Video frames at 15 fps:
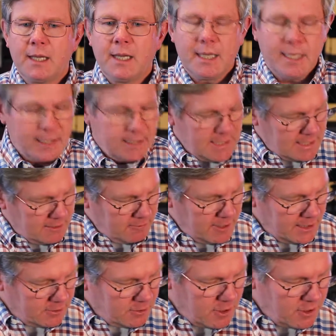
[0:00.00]
And I
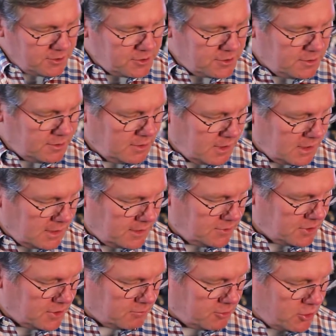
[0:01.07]
ran across
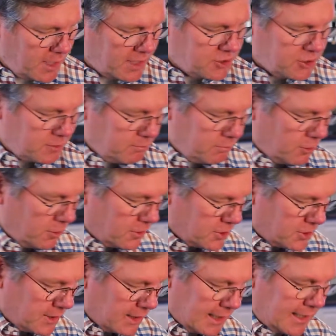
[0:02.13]
some treasured
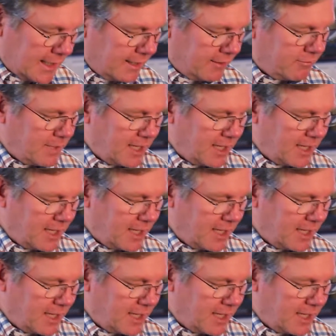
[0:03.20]
books that I have.